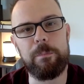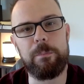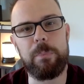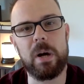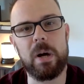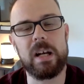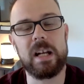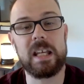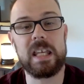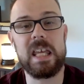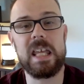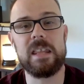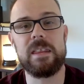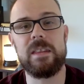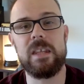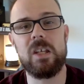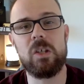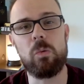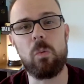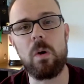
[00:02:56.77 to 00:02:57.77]
But again,
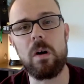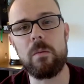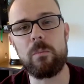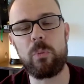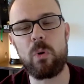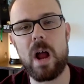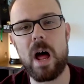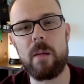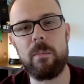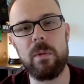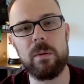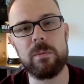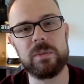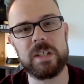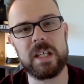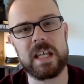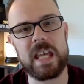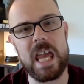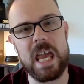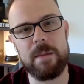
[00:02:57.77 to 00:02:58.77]
these weren't
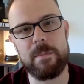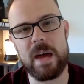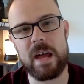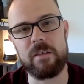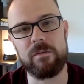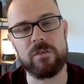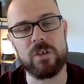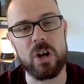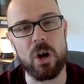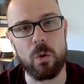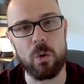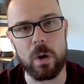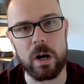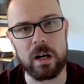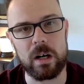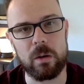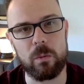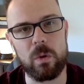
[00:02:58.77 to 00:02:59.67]
problems that came out of nowhere.